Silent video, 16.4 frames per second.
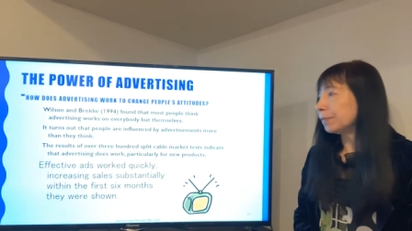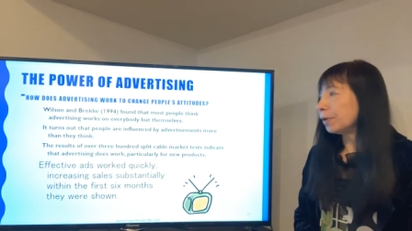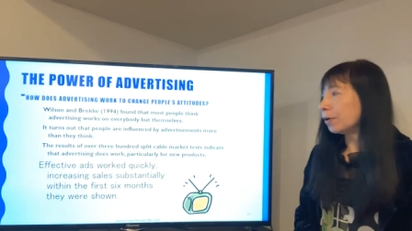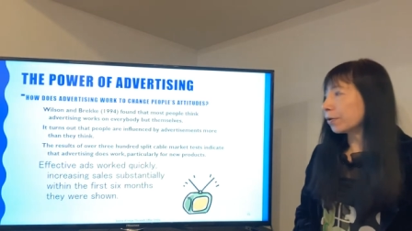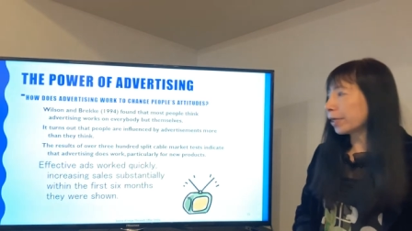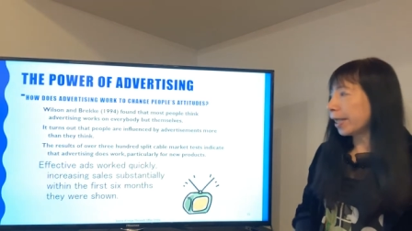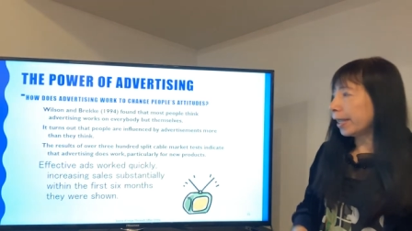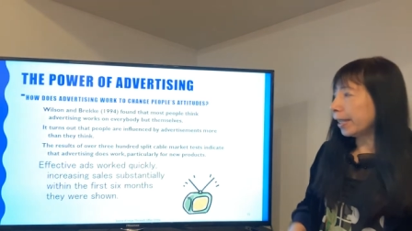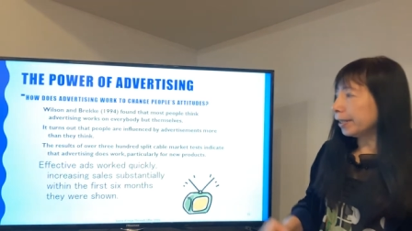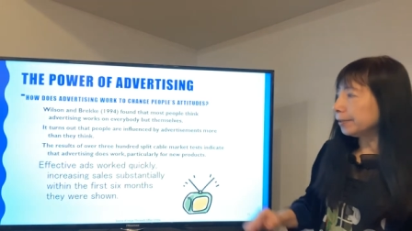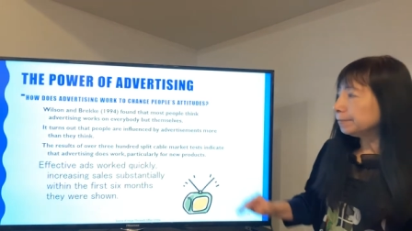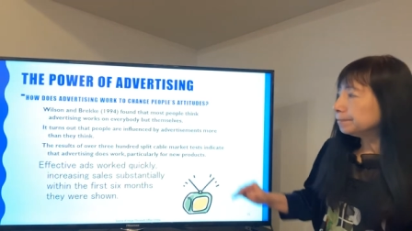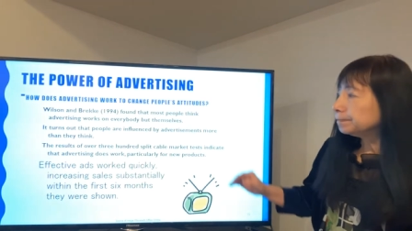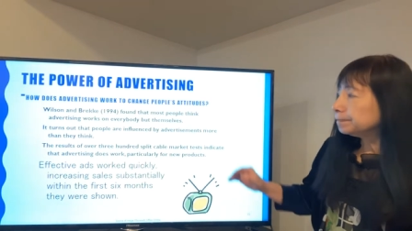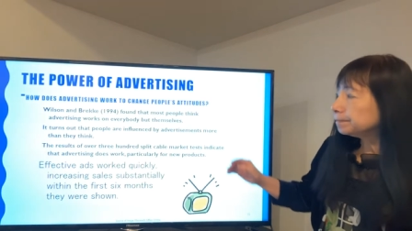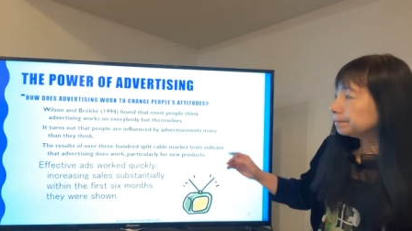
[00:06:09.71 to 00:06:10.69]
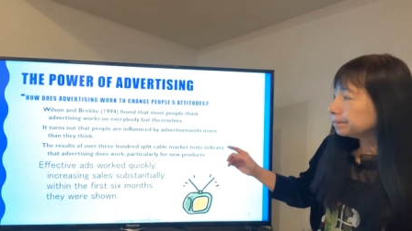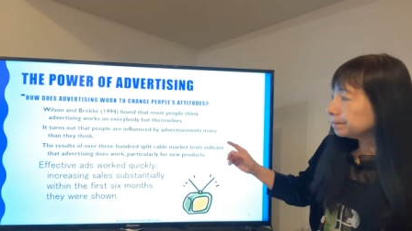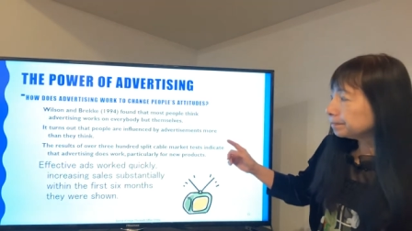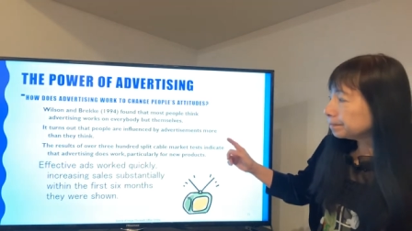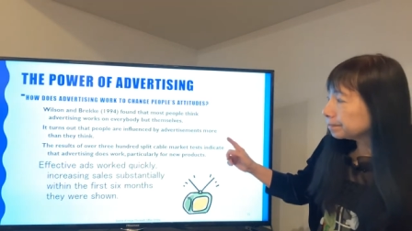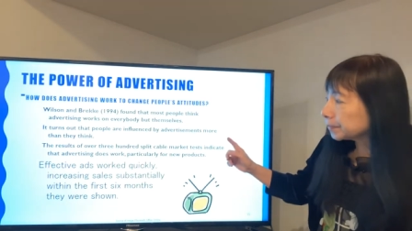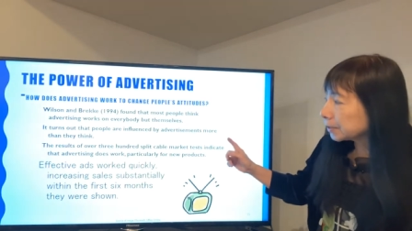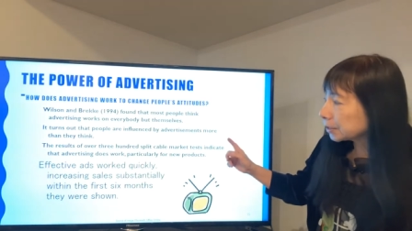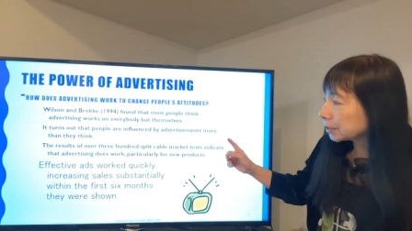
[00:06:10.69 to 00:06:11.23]
Okay,
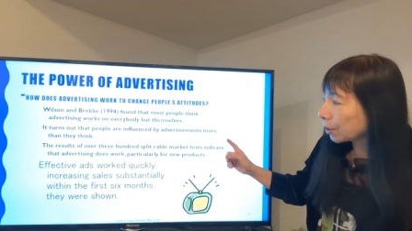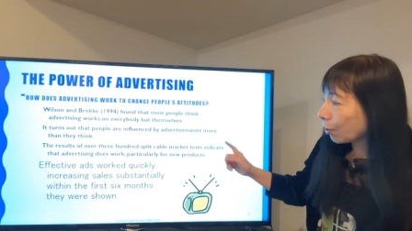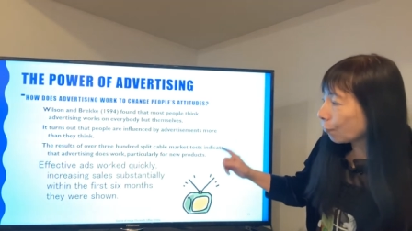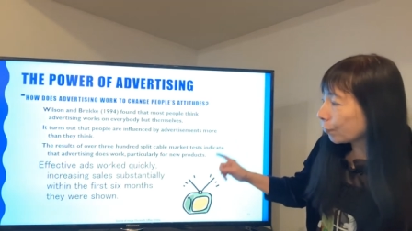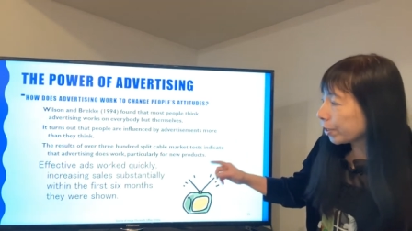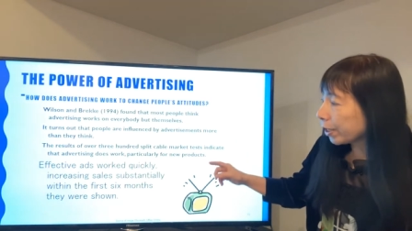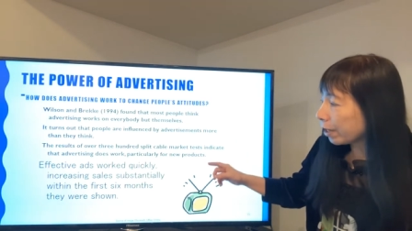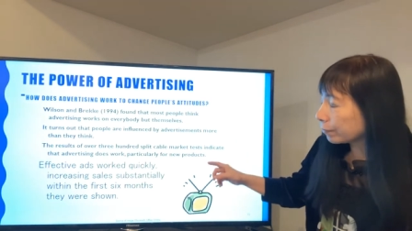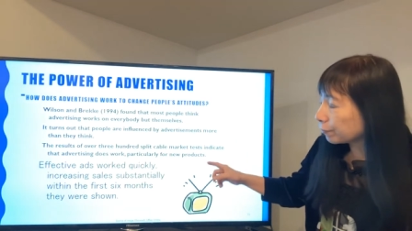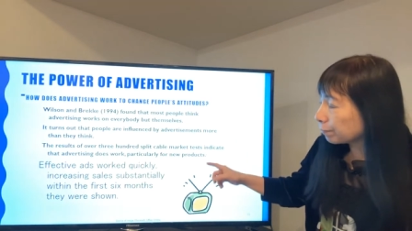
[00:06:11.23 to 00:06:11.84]
so we have to